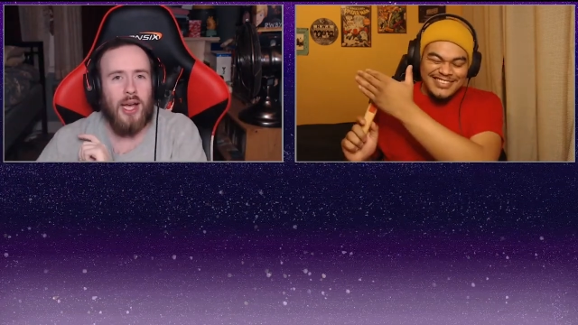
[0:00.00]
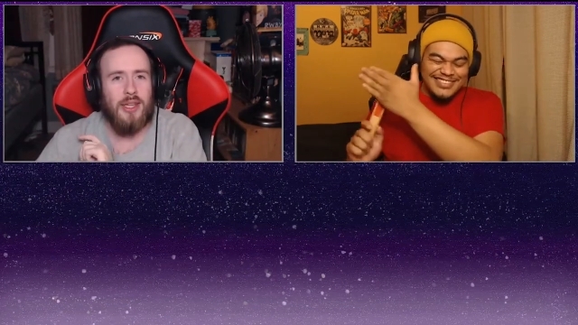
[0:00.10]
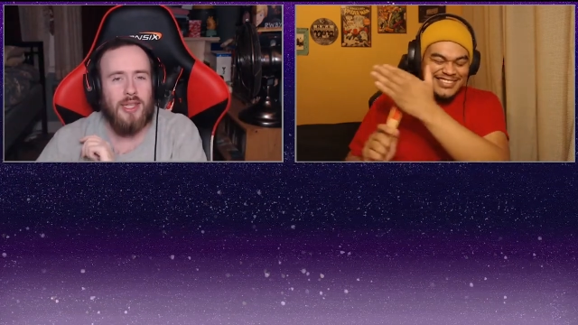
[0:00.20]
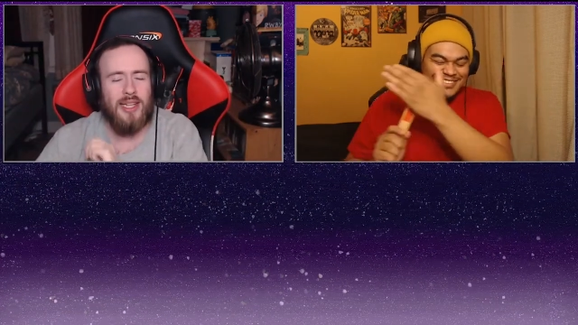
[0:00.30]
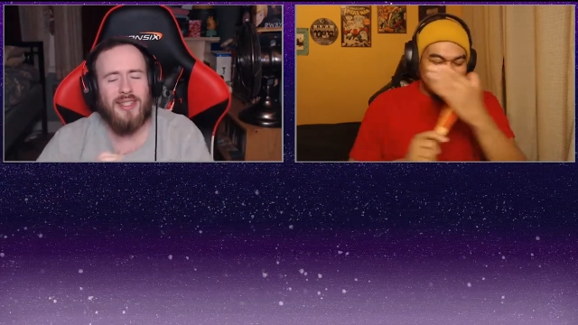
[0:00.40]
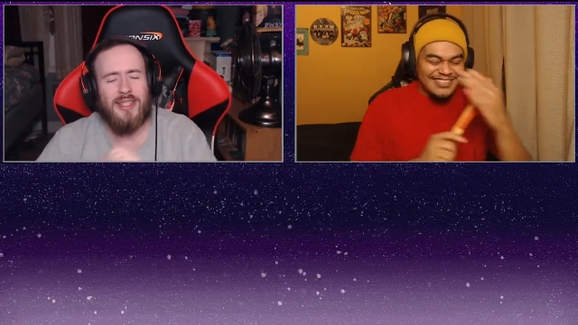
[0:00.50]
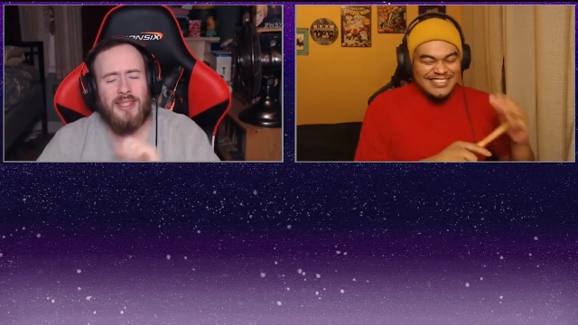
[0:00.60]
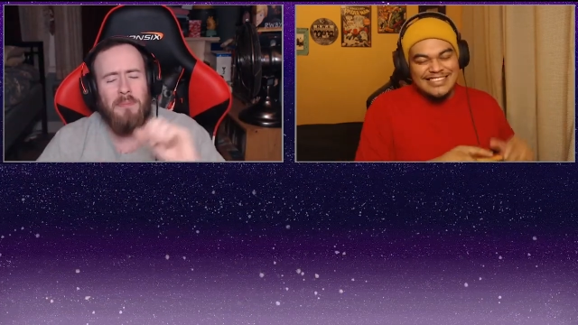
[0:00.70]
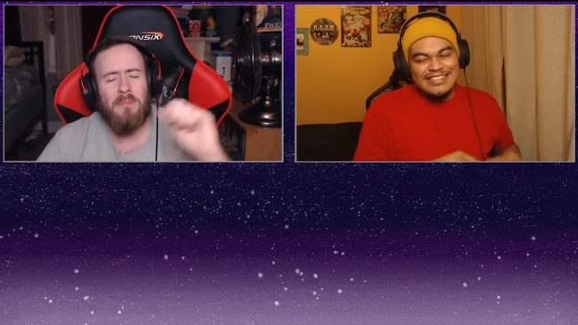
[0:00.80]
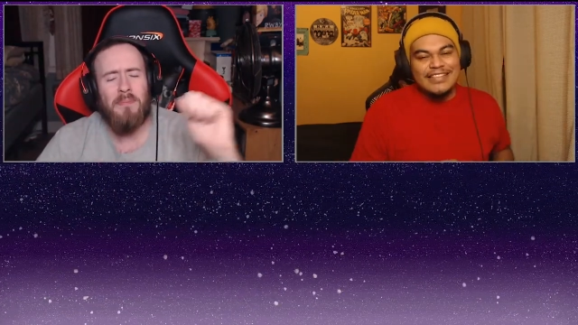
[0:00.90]
Speaker 1: It's a
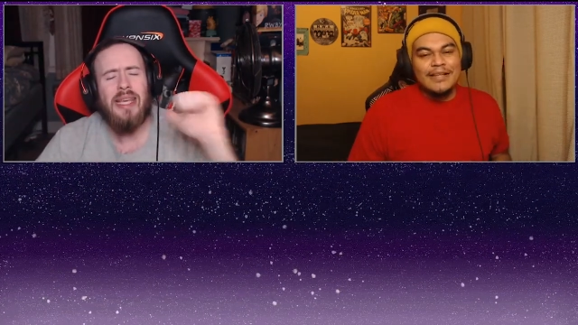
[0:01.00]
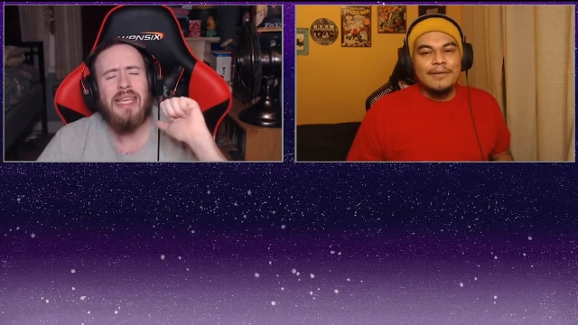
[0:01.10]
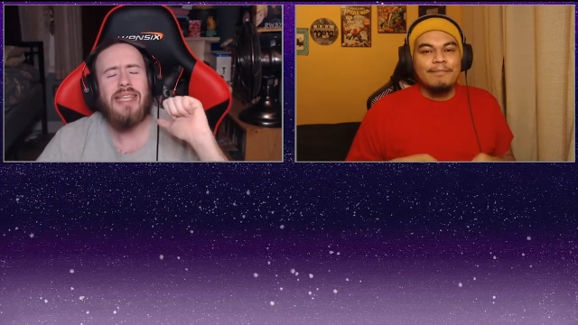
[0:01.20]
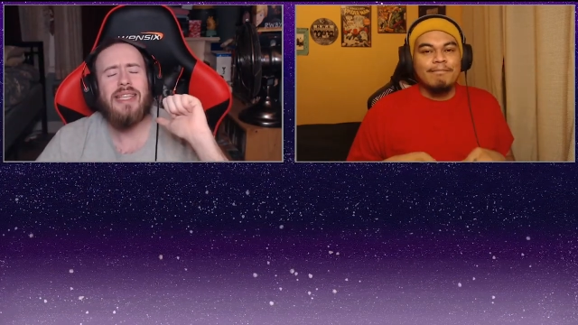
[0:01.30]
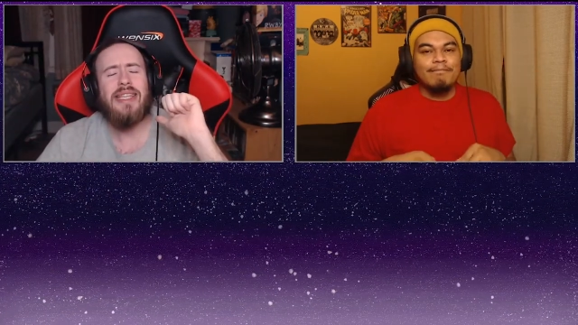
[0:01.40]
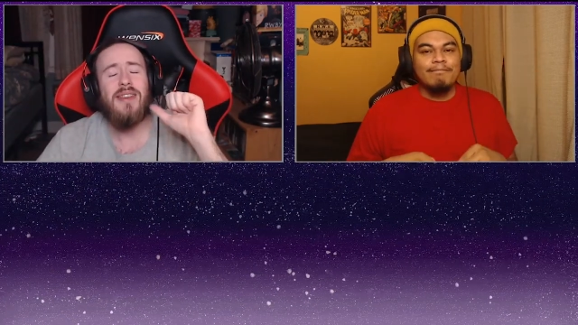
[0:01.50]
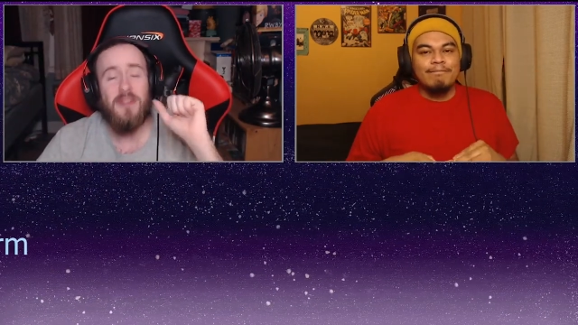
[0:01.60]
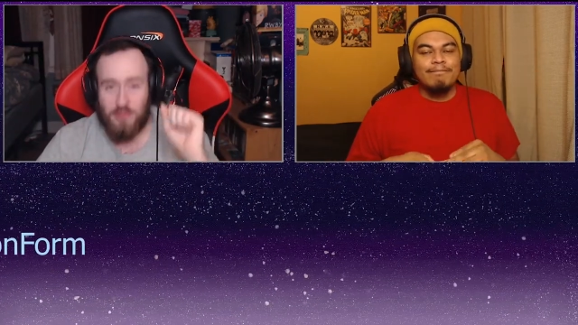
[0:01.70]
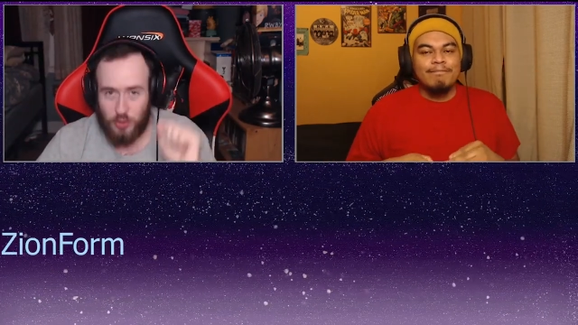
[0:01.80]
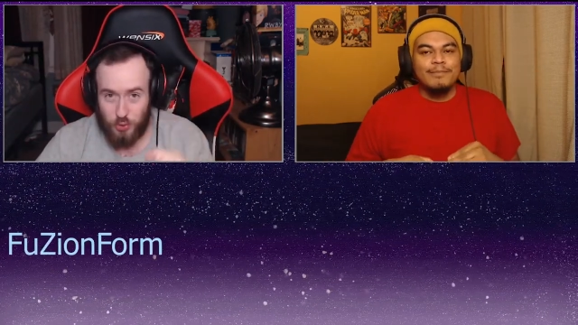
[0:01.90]
me,
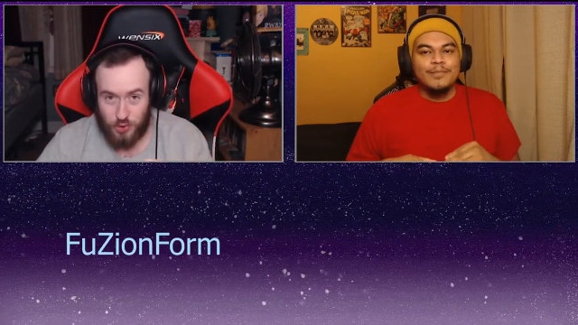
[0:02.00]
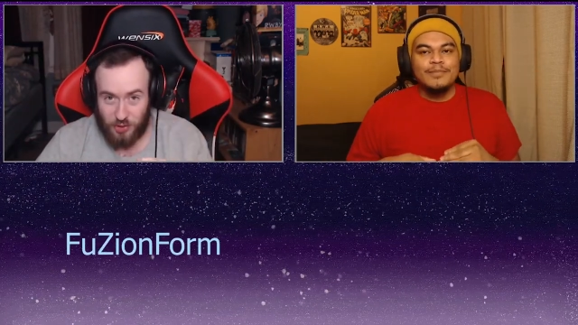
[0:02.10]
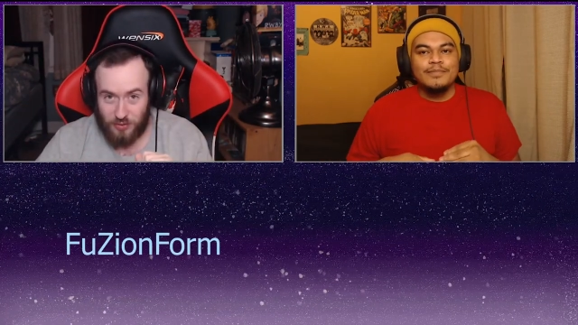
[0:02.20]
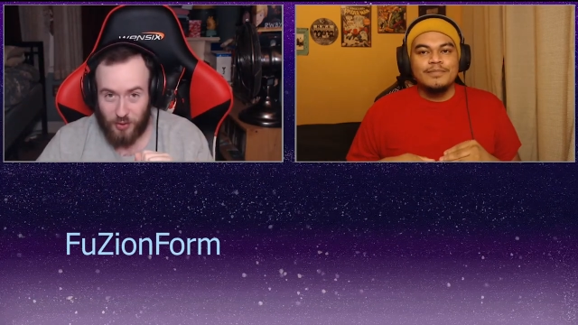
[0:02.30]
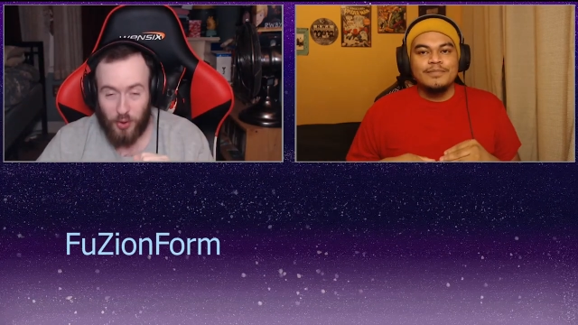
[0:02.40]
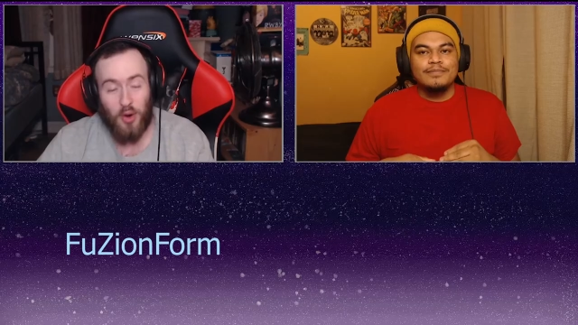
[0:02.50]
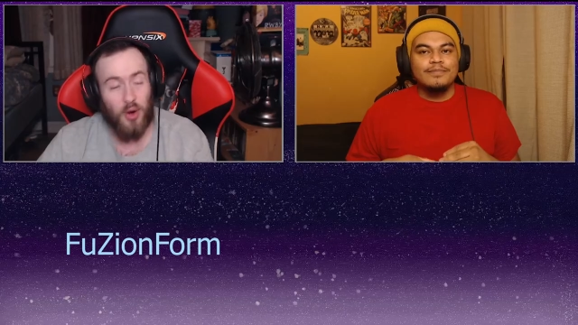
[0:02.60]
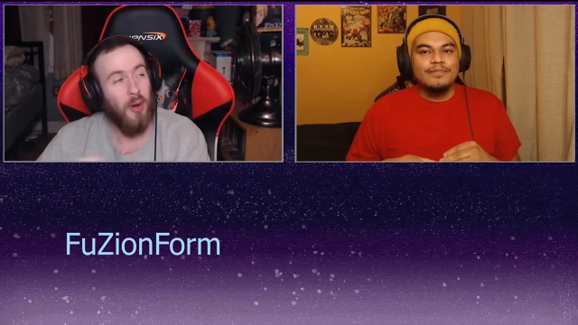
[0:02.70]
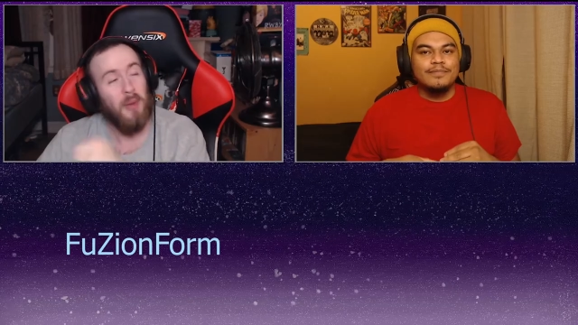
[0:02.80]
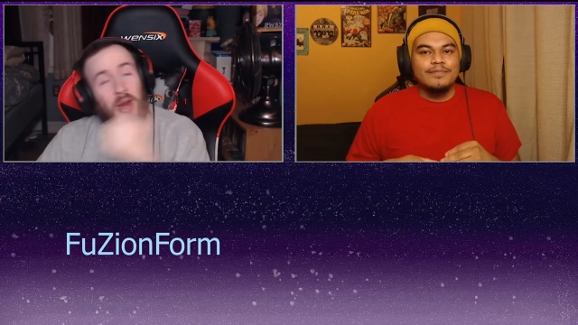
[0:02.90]
Fusion Form,
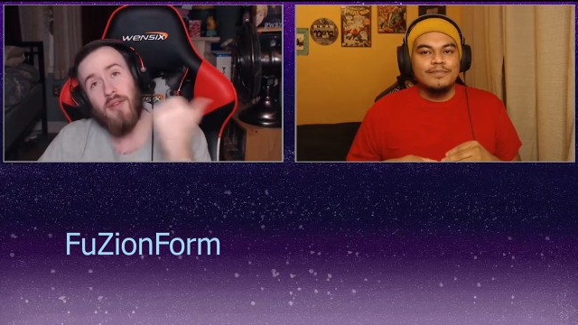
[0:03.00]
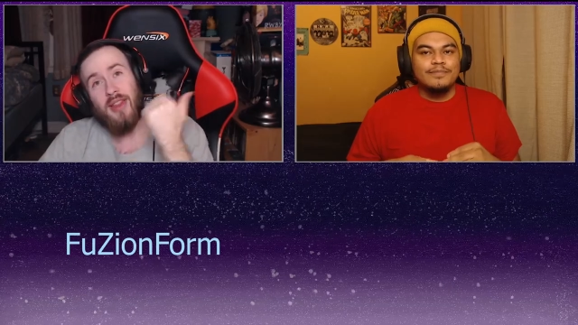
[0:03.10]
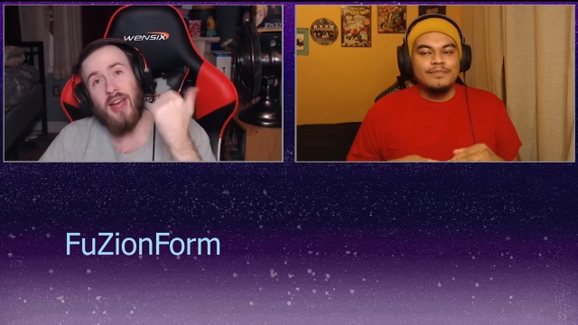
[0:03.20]
and over there,